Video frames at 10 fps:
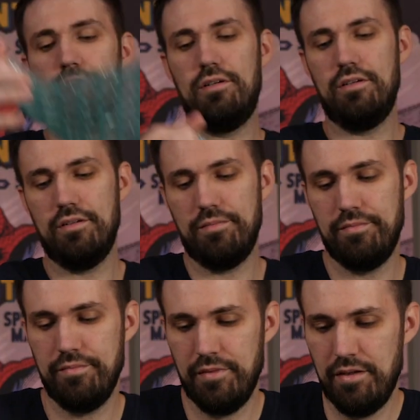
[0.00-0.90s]
one
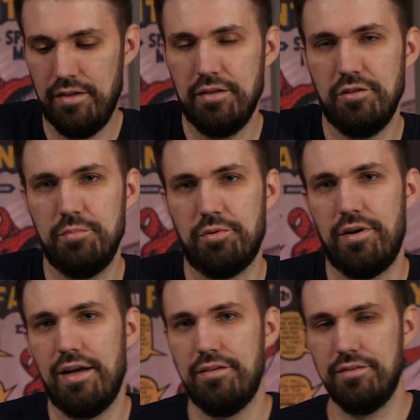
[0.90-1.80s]
loop
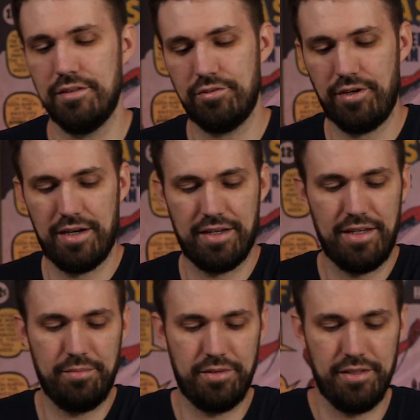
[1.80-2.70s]
around to try to
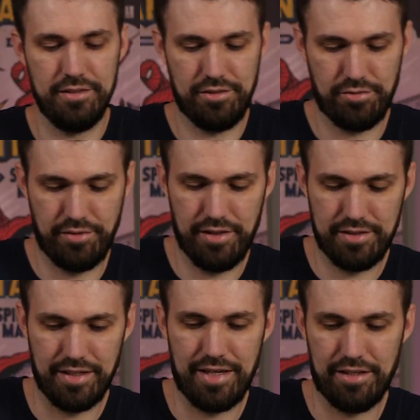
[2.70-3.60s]
keep these 3
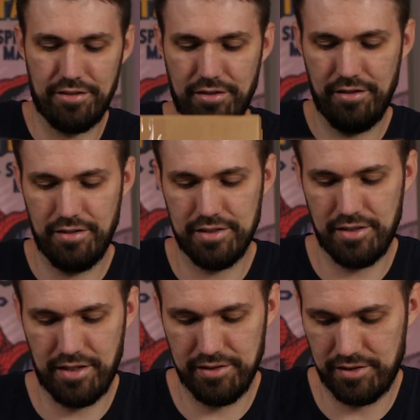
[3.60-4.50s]
together as
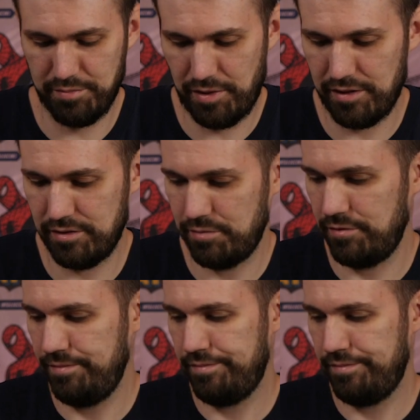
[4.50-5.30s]
nicely as possible.